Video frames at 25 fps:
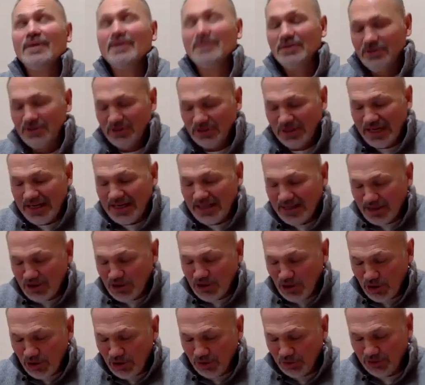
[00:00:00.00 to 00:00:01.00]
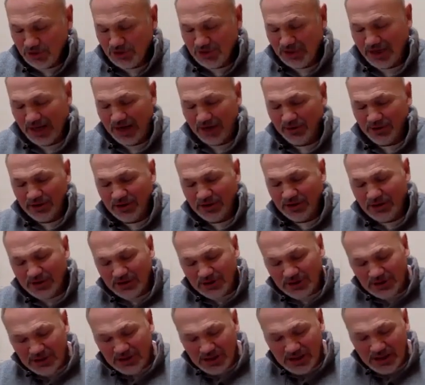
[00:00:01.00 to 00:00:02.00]
Satan knows how to
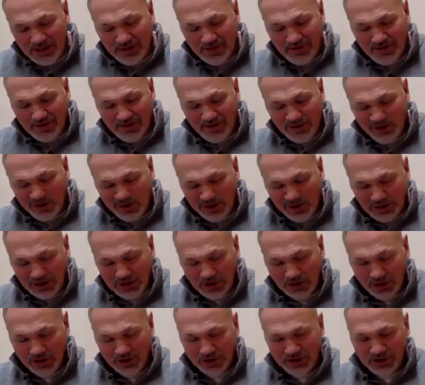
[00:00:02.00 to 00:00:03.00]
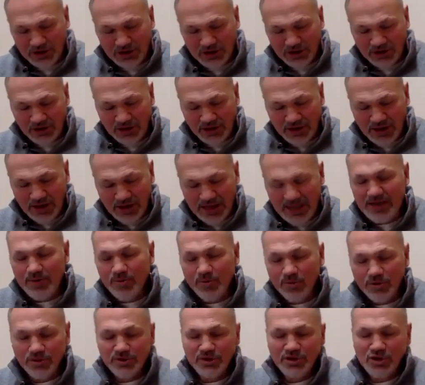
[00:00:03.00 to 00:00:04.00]
deceive the church. He
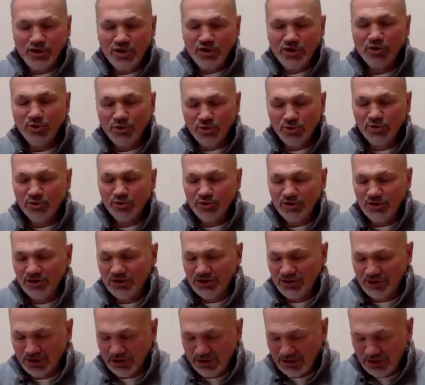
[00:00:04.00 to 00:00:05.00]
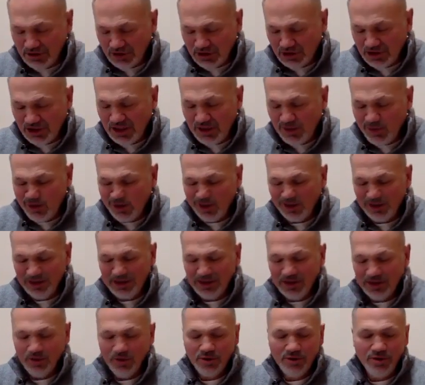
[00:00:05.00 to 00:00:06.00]
will use seemingly
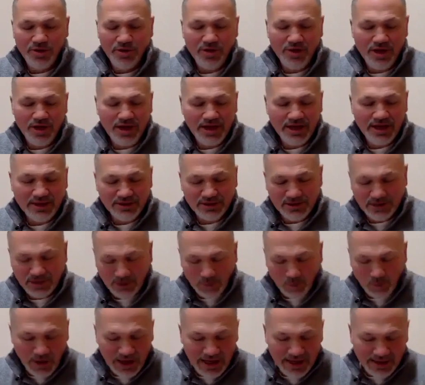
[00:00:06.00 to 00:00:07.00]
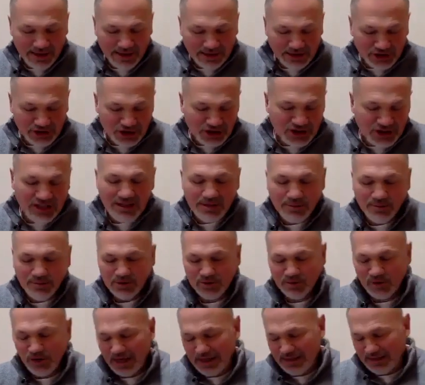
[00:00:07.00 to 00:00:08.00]
good things in a way that
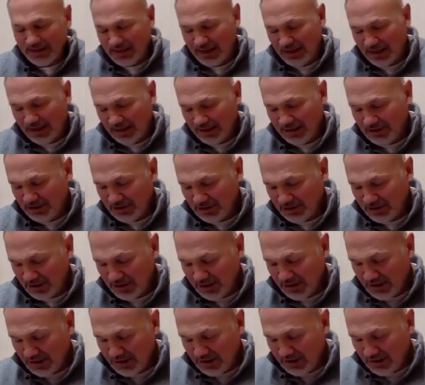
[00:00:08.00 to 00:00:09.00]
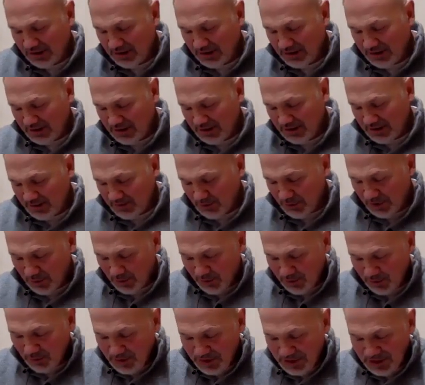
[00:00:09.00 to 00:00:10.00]
seems right to us, but
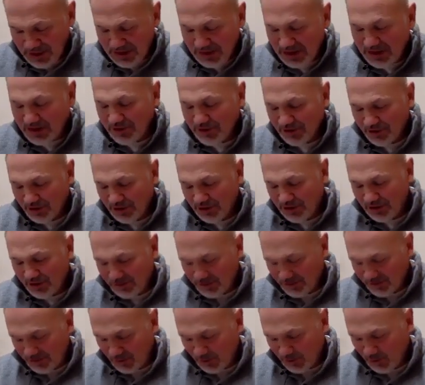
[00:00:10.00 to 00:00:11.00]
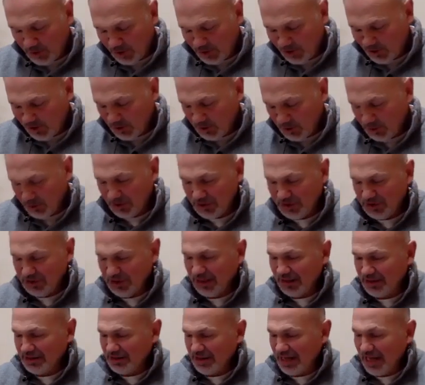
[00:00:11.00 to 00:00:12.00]
will be different from what the Lord
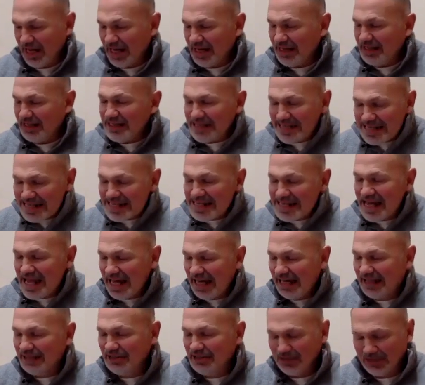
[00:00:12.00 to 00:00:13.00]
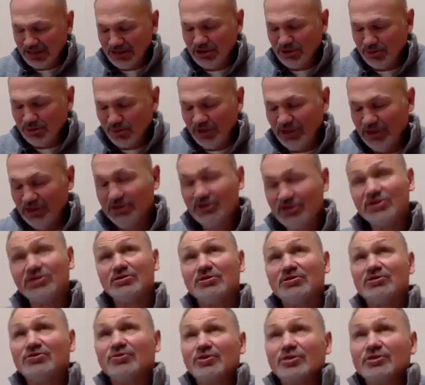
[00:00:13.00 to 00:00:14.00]
says. And he has his
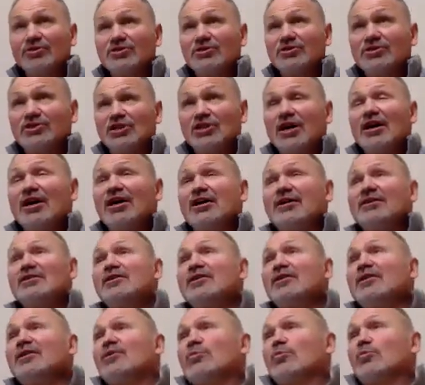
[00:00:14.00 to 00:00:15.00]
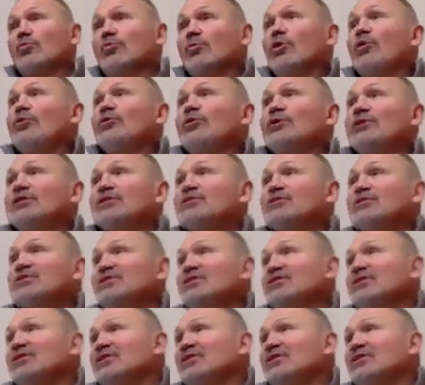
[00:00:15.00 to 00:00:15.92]
ministers. 1 John wrote us